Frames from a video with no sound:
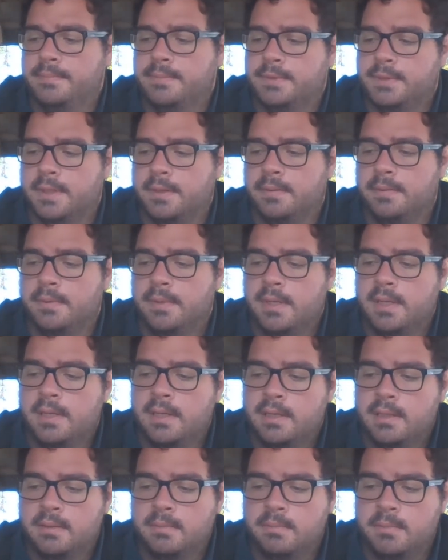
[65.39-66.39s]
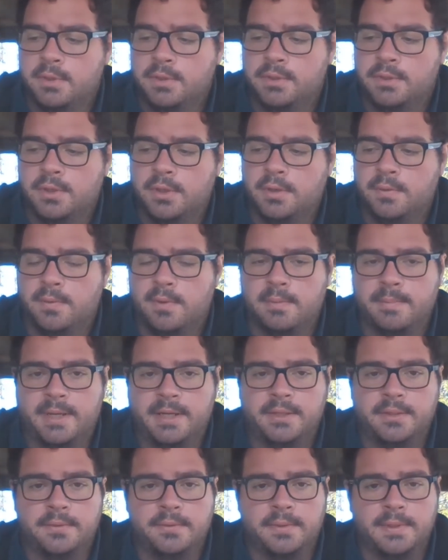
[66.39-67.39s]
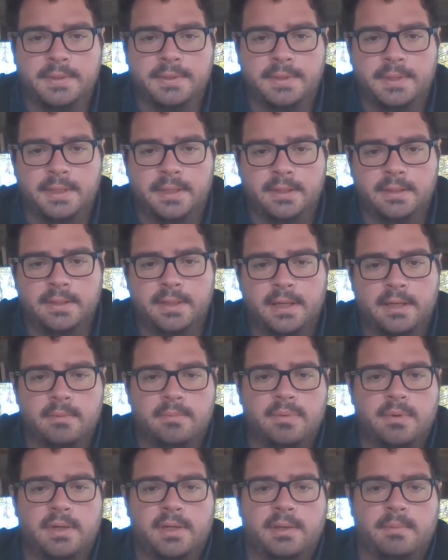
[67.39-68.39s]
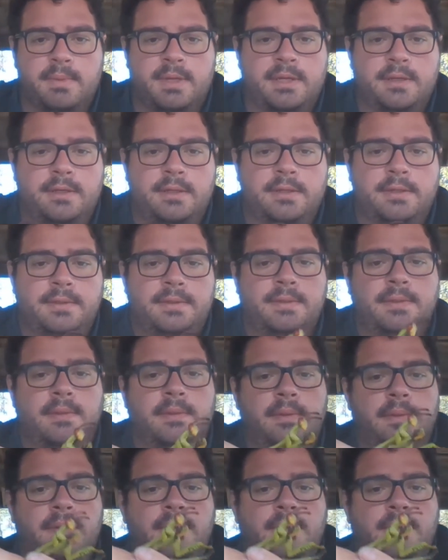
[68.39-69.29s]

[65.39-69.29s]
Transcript: So let me show you one of my toys here. I got a praying mantis.